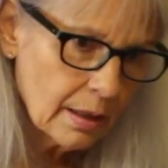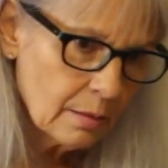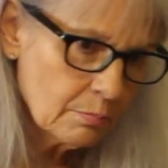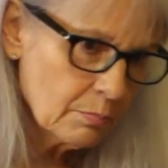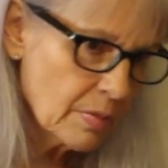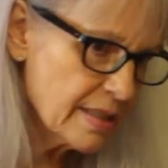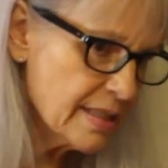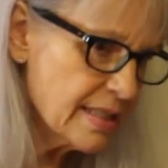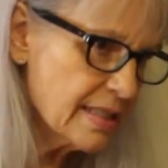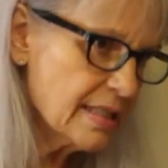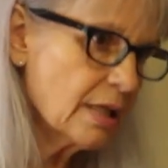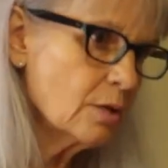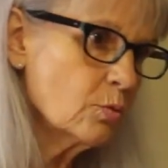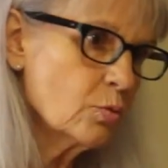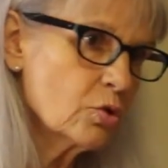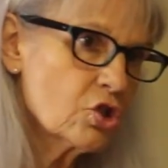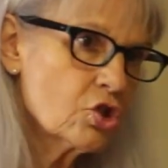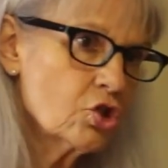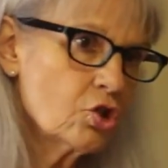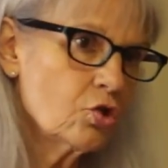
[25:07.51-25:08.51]
My son
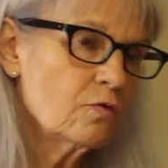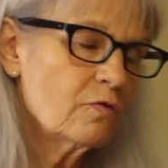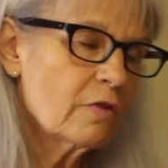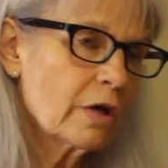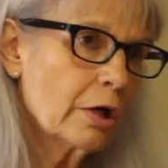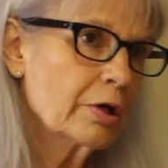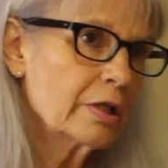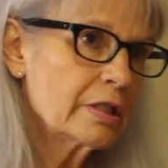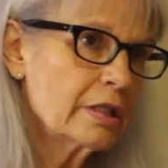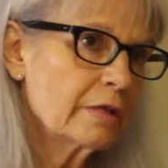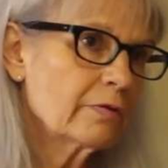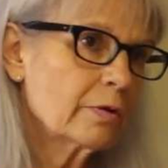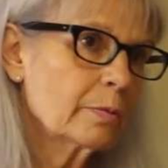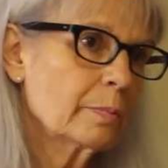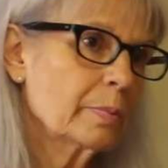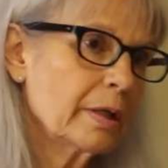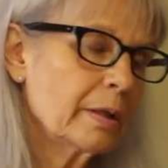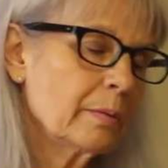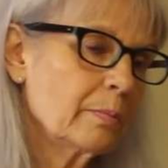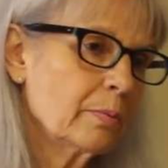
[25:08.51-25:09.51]
was two very different
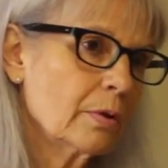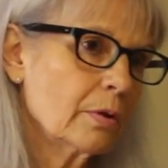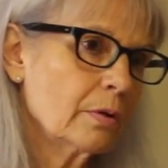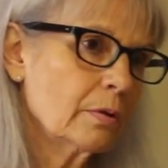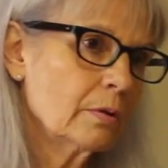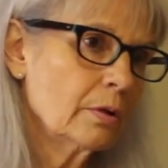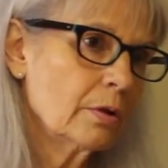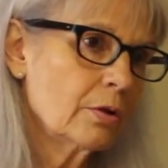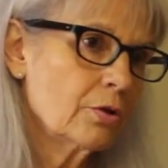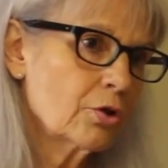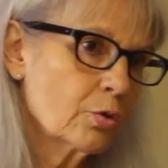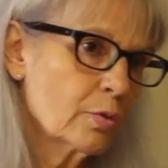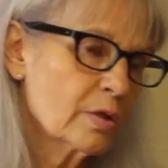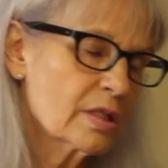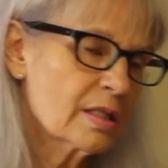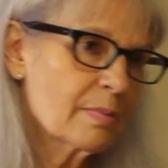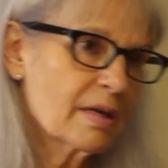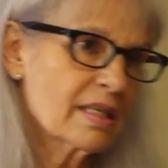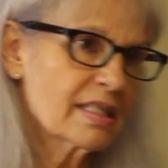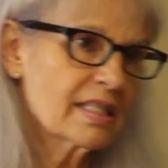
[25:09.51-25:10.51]
people. There
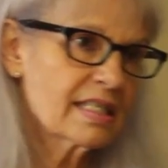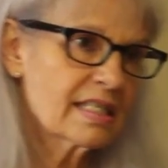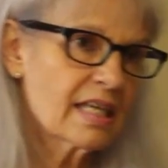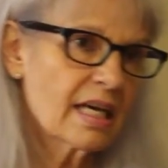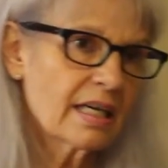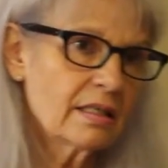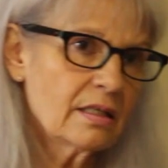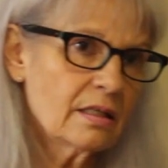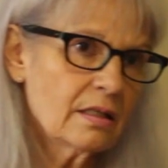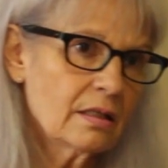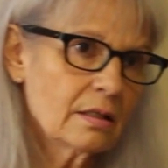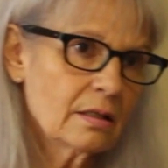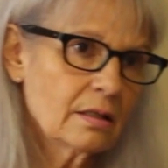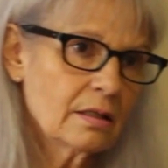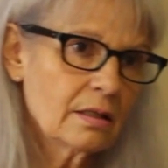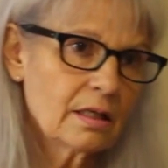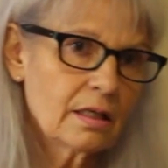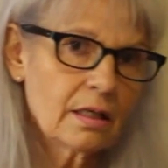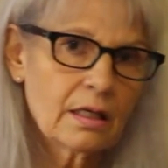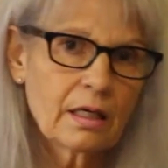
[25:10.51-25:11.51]
was my son,
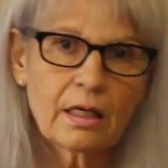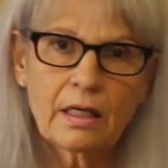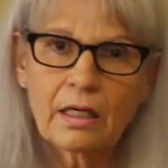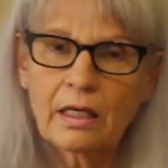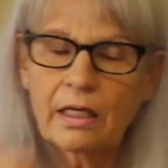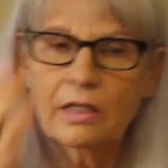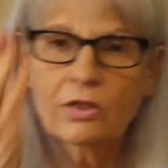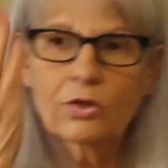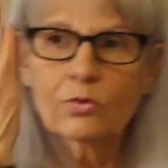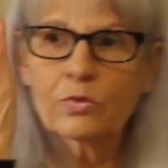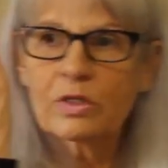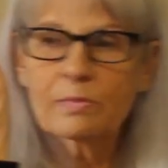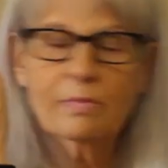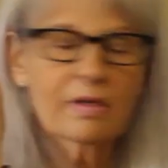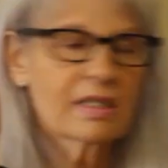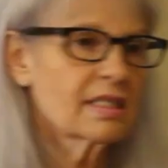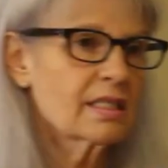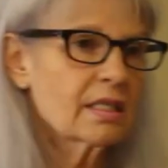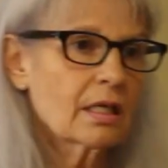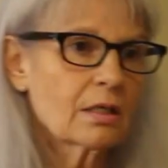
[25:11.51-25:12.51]
and there was
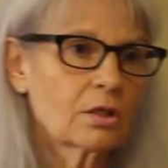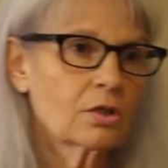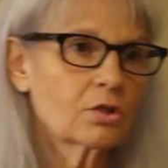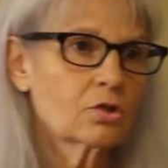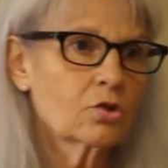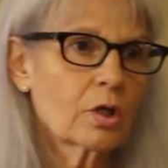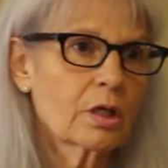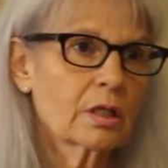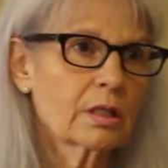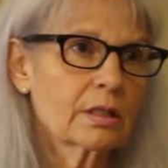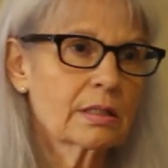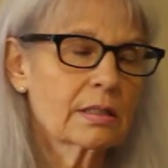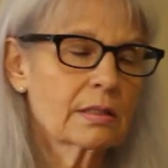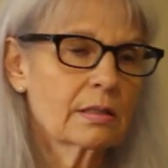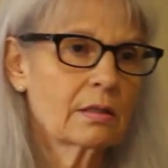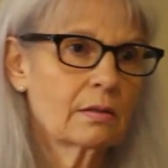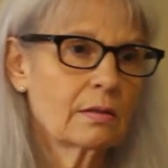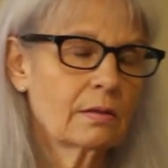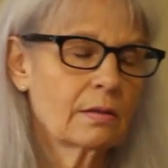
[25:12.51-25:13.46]
my son on drugs.